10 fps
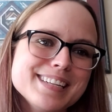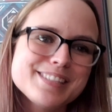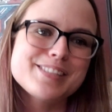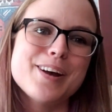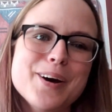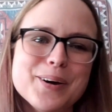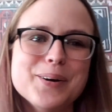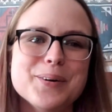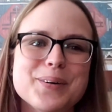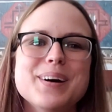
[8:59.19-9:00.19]

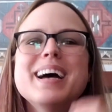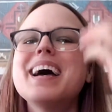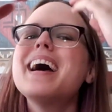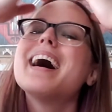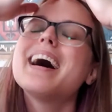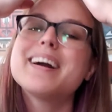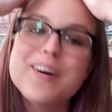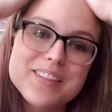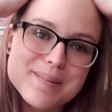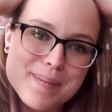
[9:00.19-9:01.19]
So I
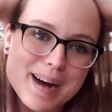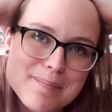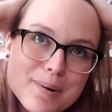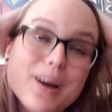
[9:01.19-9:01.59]
called them up,